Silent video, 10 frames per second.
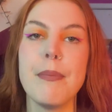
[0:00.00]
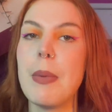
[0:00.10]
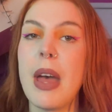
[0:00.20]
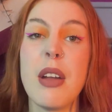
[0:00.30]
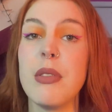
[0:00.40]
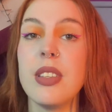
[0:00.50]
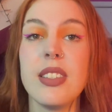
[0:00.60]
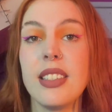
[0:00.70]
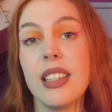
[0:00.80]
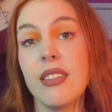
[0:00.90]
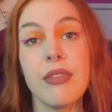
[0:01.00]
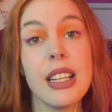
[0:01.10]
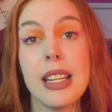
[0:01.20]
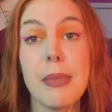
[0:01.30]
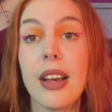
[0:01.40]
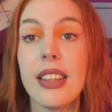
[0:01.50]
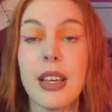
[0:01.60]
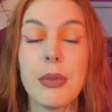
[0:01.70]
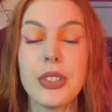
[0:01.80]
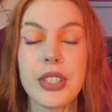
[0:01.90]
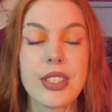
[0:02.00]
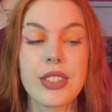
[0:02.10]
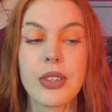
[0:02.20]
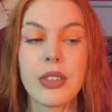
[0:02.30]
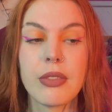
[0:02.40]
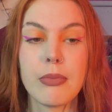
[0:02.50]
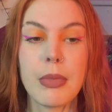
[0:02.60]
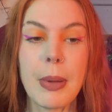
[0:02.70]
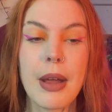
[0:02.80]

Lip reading: My parents didn't really mind. My